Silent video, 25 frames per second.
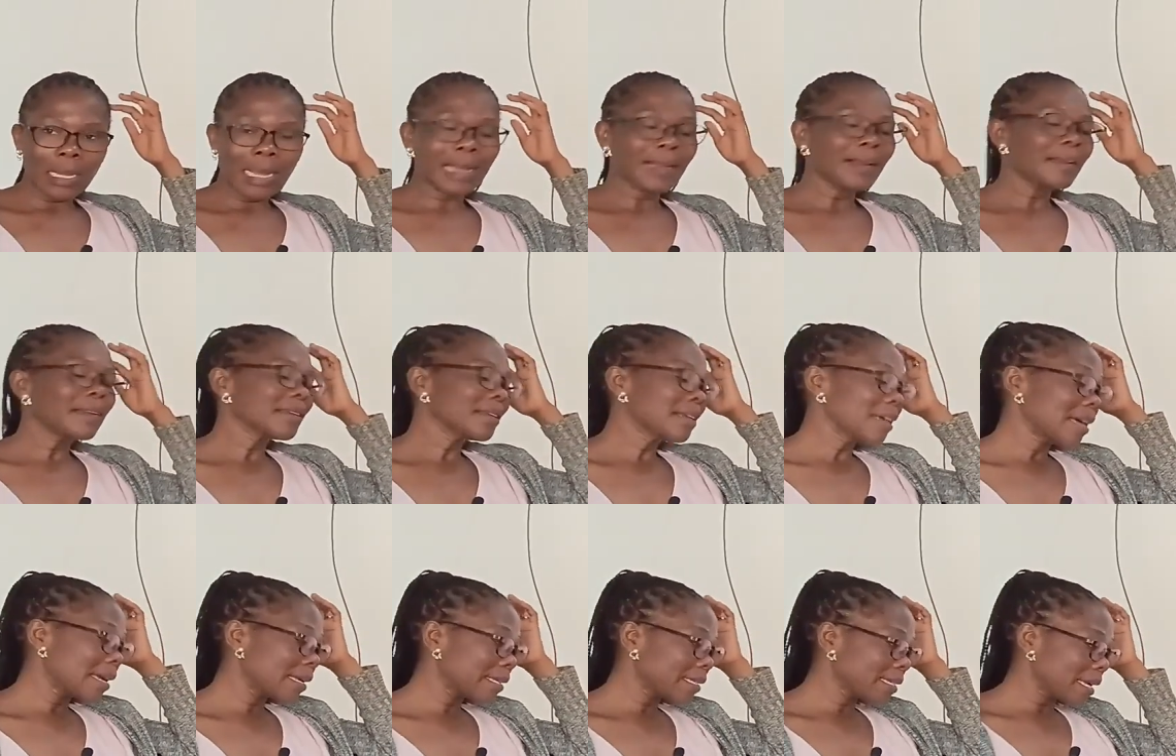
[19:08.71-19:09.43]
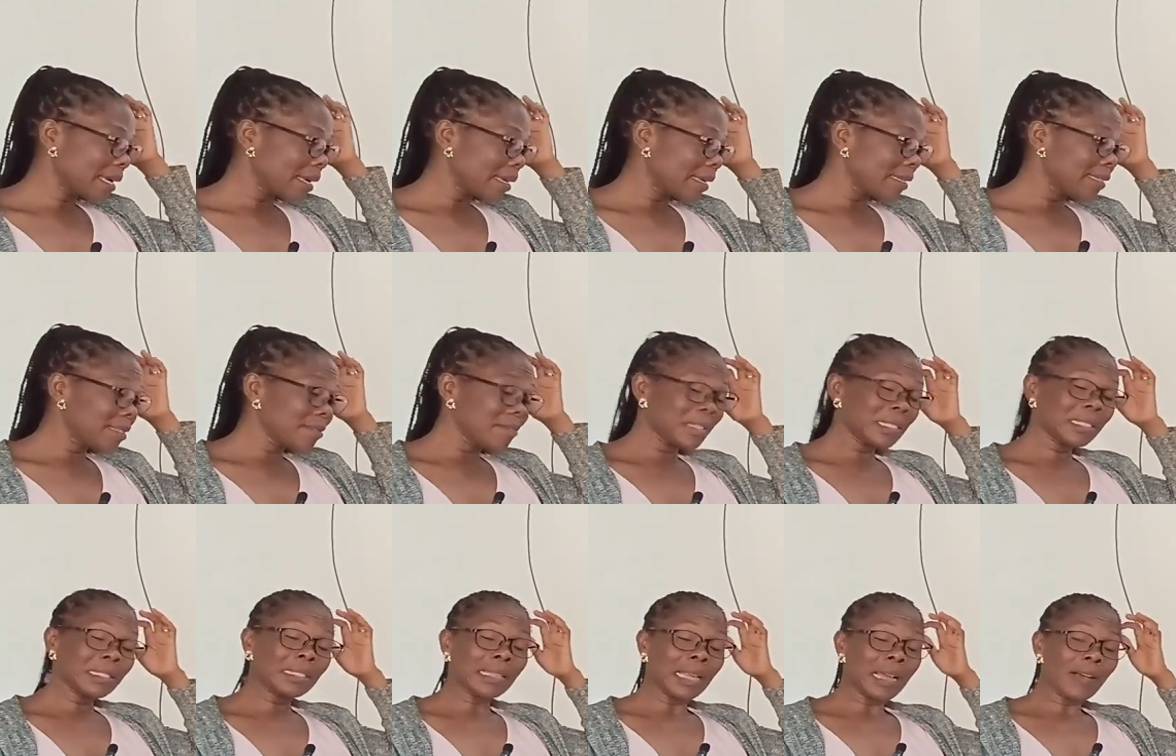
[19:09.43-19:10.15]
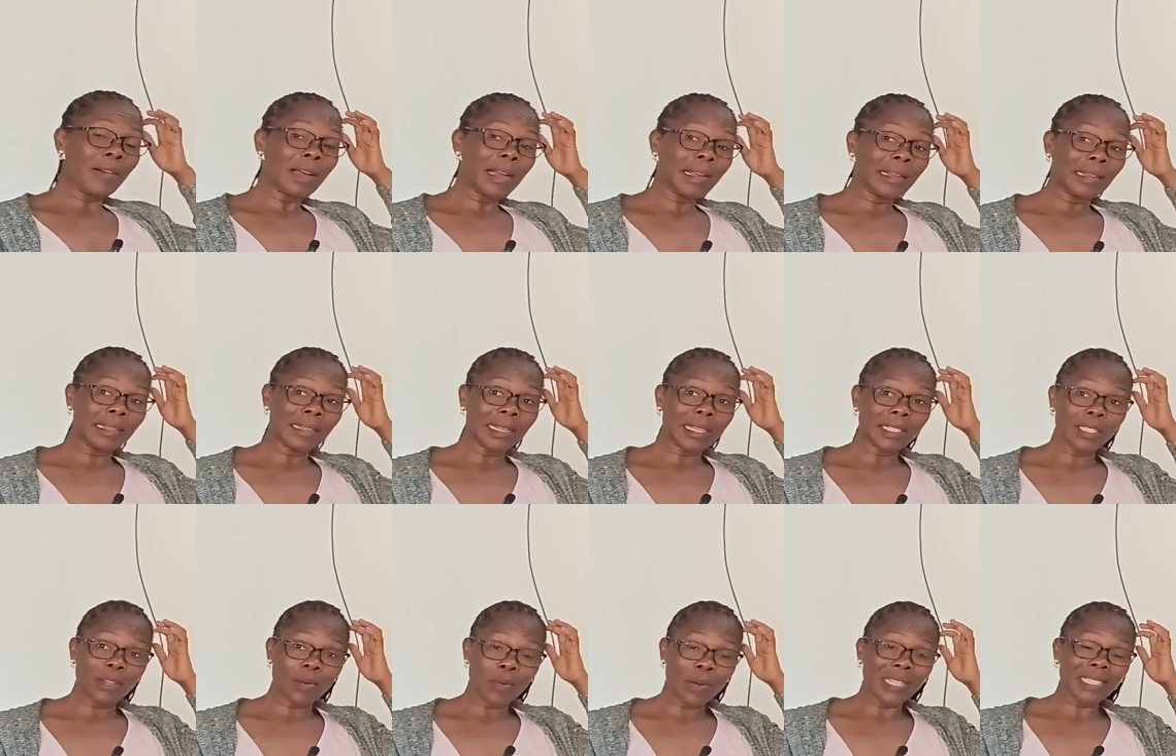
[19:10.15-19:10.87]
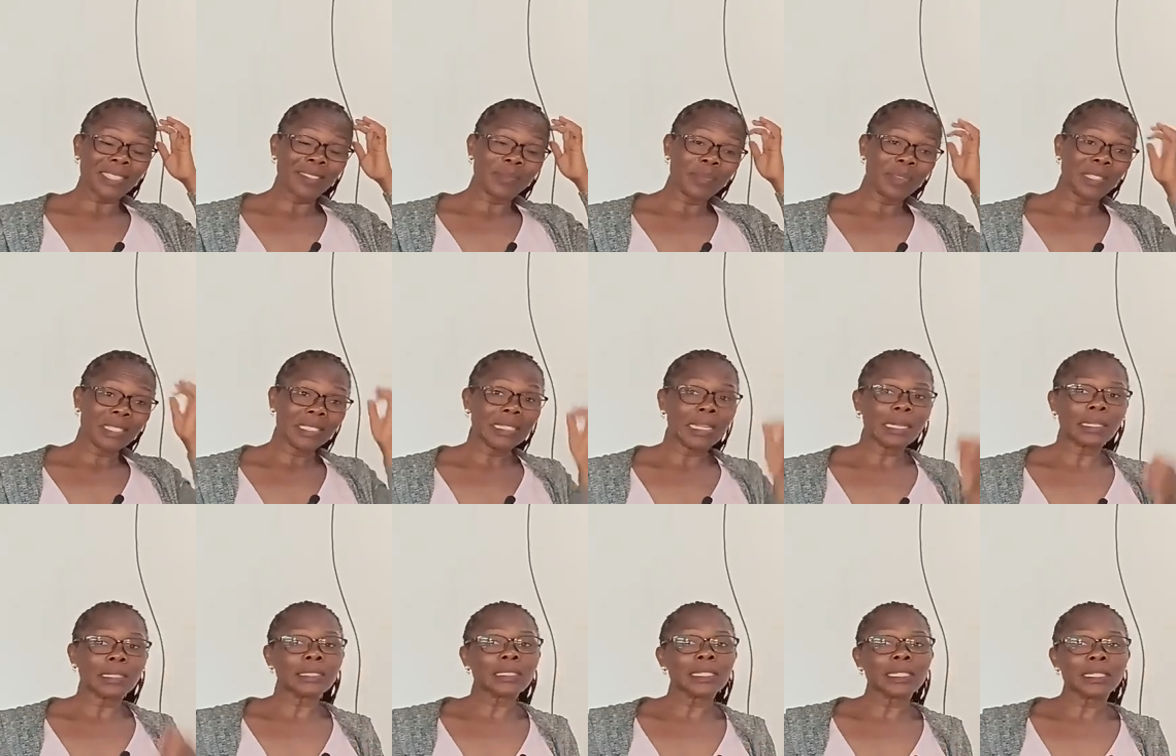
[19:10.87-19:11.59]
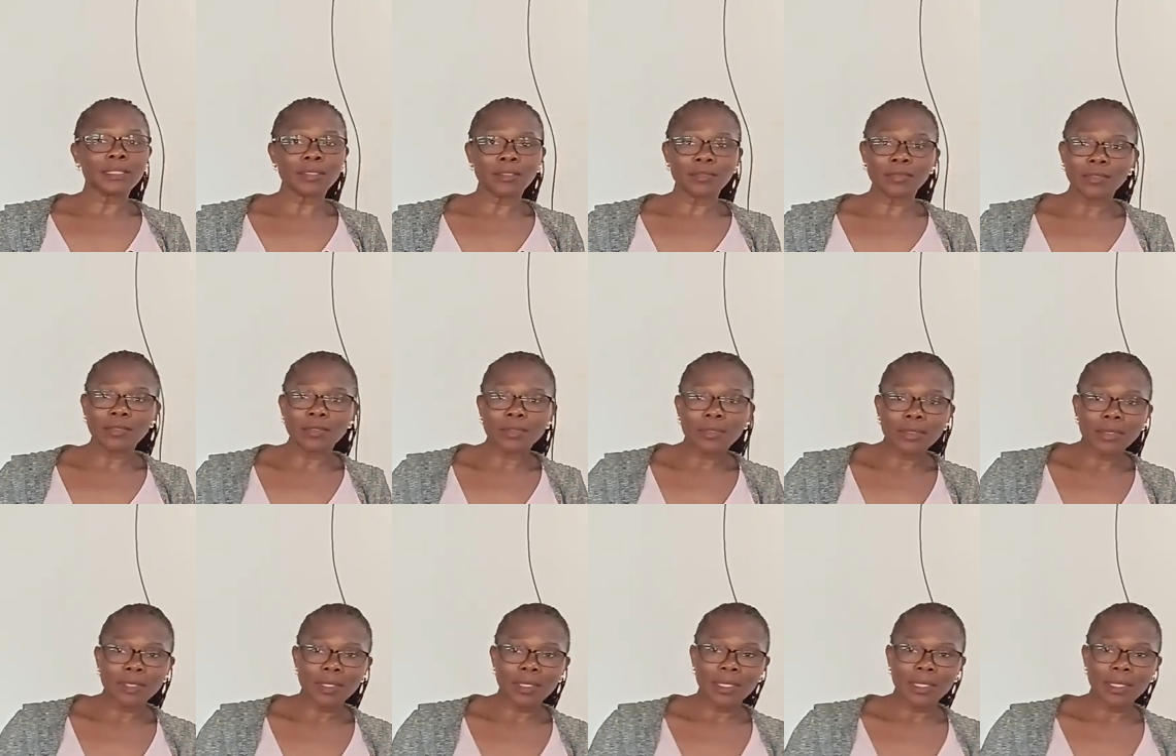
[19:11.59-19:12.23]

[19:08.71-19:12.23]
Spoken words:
agriculture, it means our agriculture won't be successful.